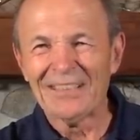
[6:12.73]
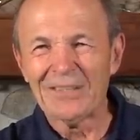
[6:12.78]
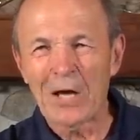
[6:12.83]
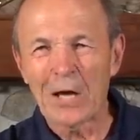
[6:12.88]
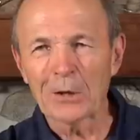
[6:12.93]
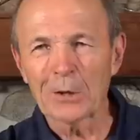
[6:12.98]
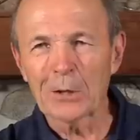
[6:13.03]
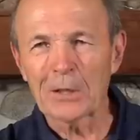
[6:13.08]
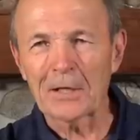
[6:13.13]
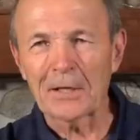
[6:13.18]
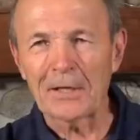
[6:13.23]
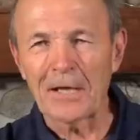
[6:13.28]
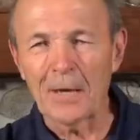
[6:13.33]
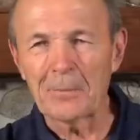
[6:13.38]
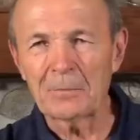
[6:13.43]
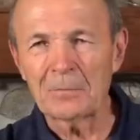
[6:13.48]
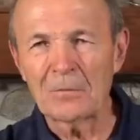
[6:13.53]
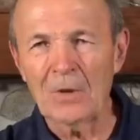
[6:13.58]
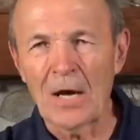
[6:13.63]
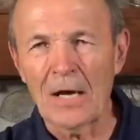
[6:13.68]
Not looking
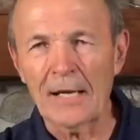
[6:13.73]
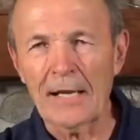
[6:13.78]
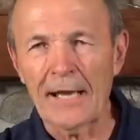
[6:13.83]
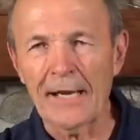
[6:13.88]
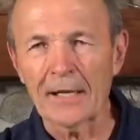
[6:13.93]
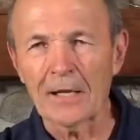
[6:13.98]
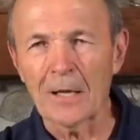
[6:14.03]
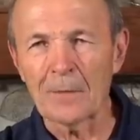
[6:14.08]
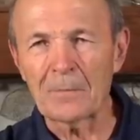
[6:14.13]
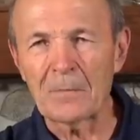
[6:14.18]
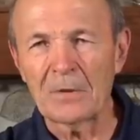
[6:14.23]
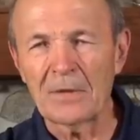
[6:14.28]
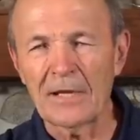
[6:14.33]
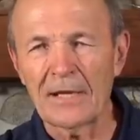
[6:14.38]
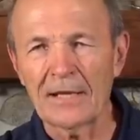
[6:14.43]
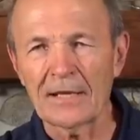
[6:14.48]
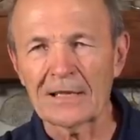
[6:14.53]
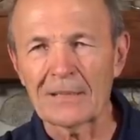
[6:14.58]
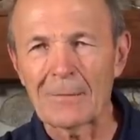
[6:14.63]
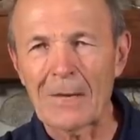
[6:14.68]
up, not head up, and
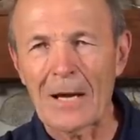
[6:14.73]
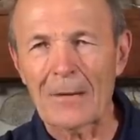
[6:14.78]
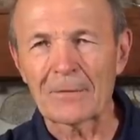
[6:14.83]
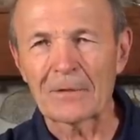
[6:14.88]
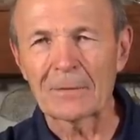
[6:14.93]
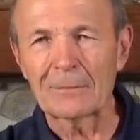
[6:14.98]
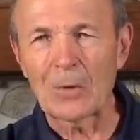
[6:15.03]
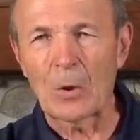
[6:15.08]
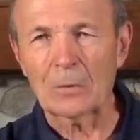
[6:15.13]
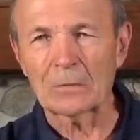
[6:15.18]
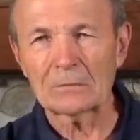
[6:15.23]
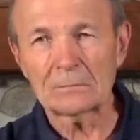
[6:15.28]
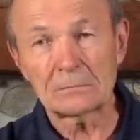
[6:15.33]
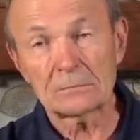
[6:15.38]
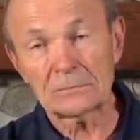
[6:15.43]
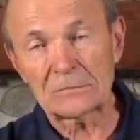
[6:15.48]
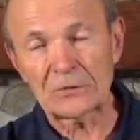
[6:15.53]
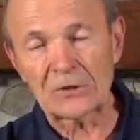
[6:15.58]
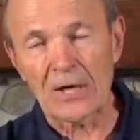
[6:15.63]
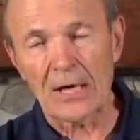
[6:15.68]
hitting the bottom of the boat.
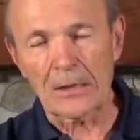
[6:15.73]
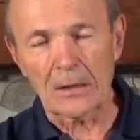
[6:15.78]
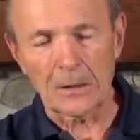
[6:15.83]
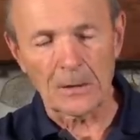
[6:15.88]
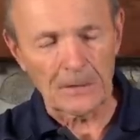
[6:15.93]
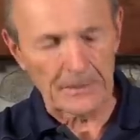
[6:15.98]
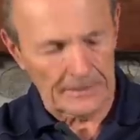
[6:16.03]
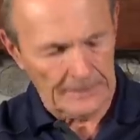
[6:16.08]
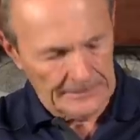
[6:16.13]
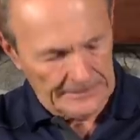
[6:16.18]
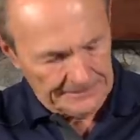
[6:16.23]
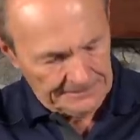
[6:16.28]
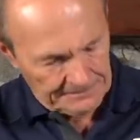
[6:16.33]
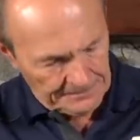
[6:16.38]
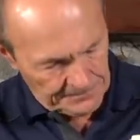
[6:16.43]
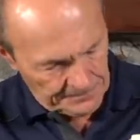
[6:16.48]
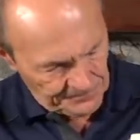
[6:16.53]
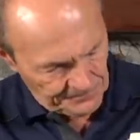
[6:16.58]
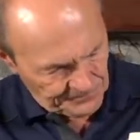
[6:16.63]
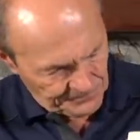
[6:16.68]
Got to hurt.
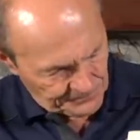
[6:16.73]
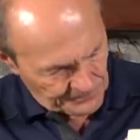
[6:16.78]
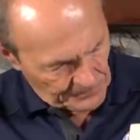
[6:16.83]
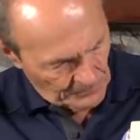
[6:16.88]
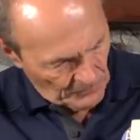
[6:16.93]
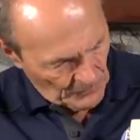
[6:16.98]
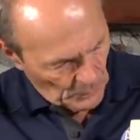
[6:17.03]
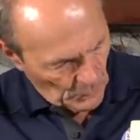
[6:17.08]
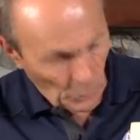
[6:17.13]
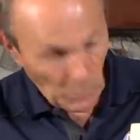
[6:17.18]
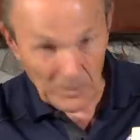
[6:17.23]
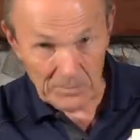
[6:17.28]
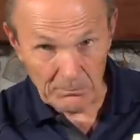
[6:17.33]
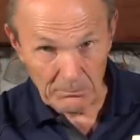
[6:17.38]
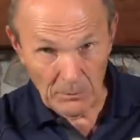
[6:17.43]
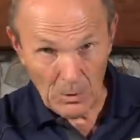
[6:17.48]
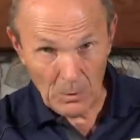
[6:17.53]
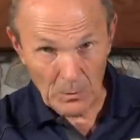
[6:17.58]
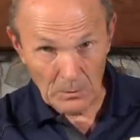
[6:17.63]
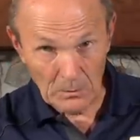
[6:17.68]

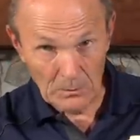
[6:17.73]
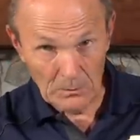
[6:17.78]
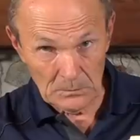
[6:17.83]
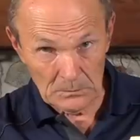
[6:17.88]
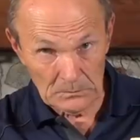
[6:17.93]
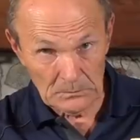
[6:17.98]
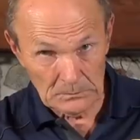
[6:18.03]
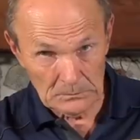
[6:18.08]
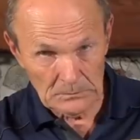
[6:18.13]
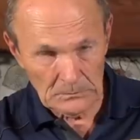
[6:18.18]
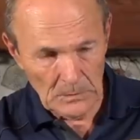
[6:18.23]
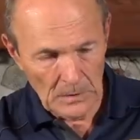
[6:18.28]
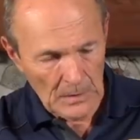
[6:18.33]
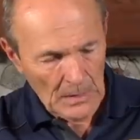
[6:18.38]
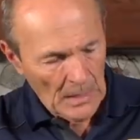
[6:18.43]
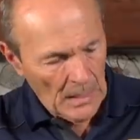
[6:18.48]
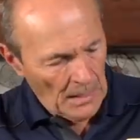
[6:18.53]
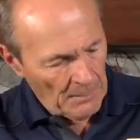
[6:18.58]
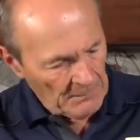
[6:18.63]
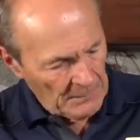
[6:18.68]
Wooden boat.
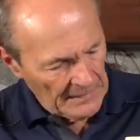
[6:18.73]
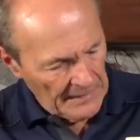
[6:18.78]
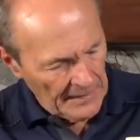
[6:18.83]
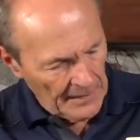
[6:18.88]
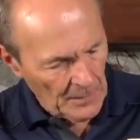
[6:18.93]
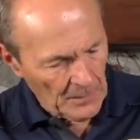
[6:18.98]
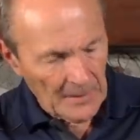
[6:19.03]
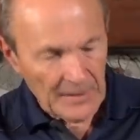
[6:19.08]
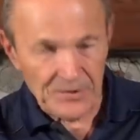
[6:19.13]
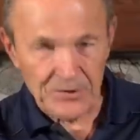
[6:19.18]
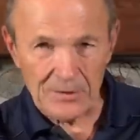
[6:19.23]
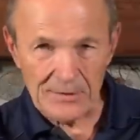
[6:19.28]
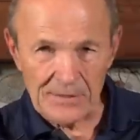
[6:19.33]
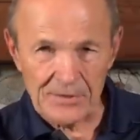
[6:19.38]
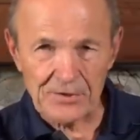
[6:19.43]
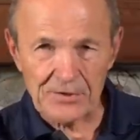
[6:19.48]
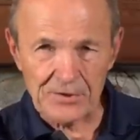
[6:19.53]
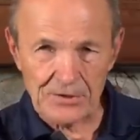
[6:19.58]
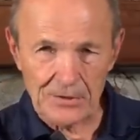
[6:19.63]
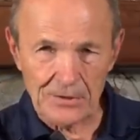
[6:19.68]
But anyway, so
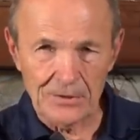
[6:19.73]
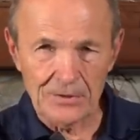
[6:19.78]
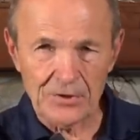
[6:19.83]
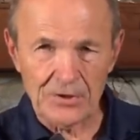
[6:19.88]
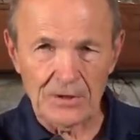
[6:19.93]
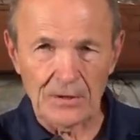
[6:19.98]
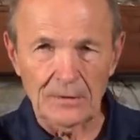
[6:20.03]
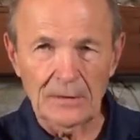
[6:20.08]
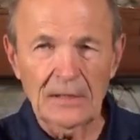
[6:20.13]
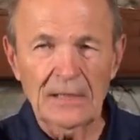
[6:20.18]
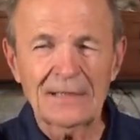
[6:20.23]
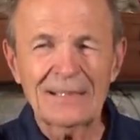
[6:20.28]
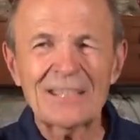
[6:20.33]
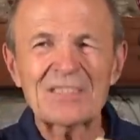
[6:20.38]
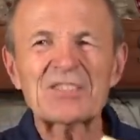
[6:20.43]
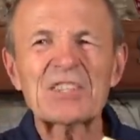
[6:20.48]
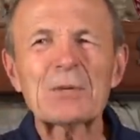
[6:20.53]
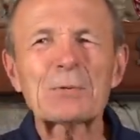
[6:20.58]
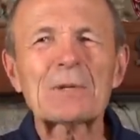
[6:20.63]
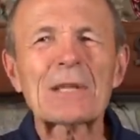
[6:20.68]
this is a good skill.
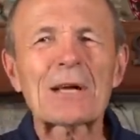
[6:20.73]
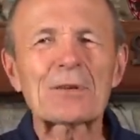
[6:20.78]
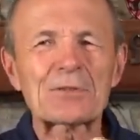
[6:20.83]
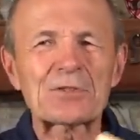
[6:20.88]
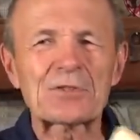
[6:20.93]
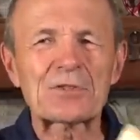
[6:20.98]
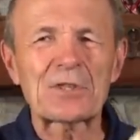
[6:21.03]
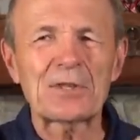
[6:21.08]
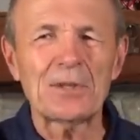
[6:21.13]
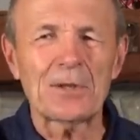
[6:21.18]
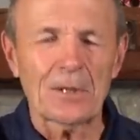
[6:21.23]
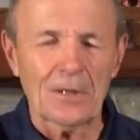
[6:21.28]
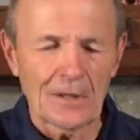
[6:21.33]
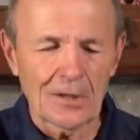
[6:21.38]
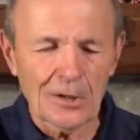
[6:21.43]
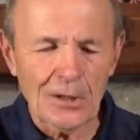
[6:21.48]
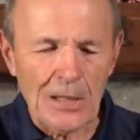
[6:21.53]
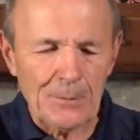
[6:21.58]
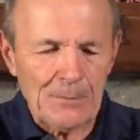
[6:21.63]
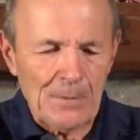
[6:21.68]
Let's see what else is in here.
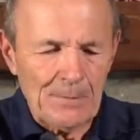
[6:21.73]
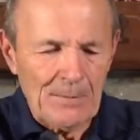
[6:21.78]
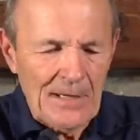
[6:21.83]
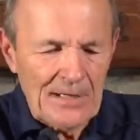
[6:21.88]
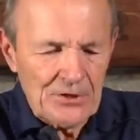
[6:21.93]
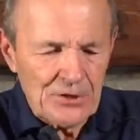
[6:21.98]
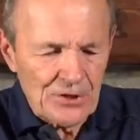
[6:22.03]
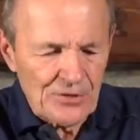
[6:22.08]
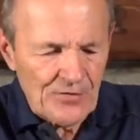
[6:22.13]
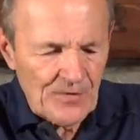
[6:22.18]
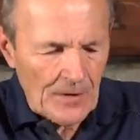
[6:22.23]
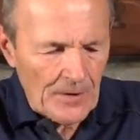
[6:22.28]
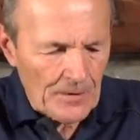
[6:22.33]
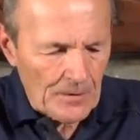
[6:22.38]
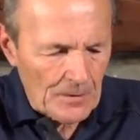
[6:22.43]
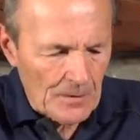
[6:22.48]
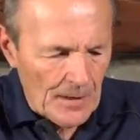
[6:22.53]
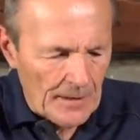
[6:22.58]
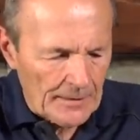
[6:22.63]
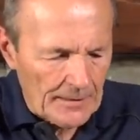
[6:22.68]
A couple pages
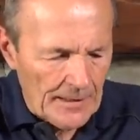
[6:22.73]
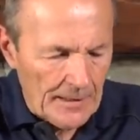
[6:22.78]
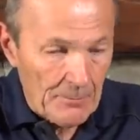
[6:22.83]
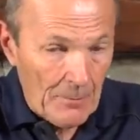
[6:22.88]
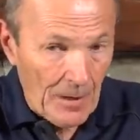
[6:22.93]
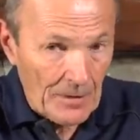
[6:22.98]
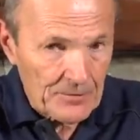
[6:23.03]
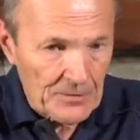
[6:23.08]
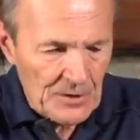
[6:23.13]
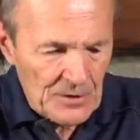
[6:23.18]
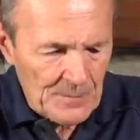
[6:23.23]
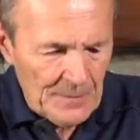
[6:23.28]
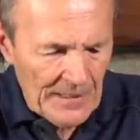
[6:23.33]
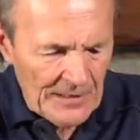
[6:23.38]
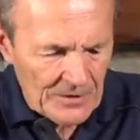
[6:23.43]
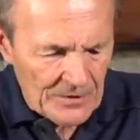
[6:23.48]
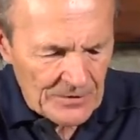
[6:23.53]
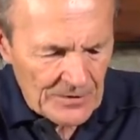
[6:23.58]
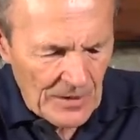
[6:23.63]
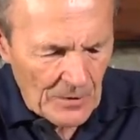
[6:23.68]
farther on. I marked these
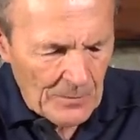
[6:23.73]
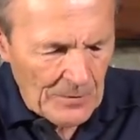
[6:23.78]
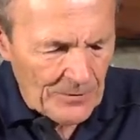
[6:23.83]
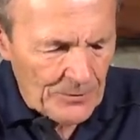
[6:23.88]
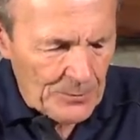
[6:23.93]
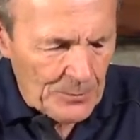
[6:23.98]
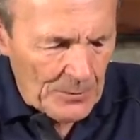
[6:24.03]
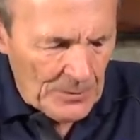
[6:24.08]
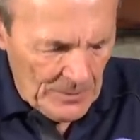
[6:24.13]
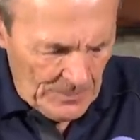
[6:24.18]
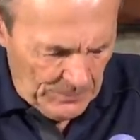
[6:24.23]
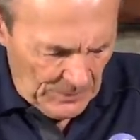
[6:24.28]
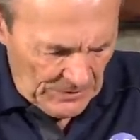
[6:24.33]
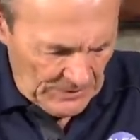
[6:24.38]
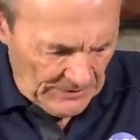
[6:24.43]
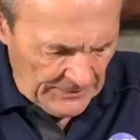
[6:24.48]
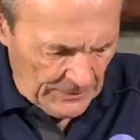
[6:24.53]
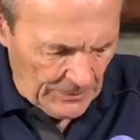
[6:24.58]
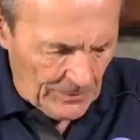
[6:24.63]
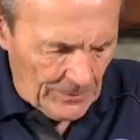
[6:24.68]
pages. I went through this book
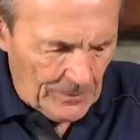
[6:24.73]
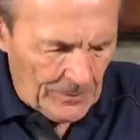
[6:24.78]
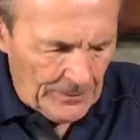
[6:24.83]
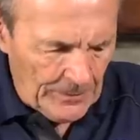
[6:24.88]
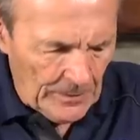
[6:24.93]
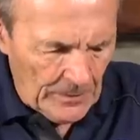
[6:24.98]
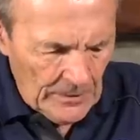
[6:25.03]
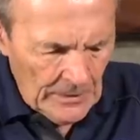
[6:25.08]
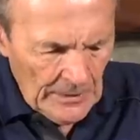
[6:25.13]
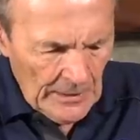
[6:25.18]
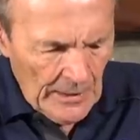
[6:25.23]
a little earlier.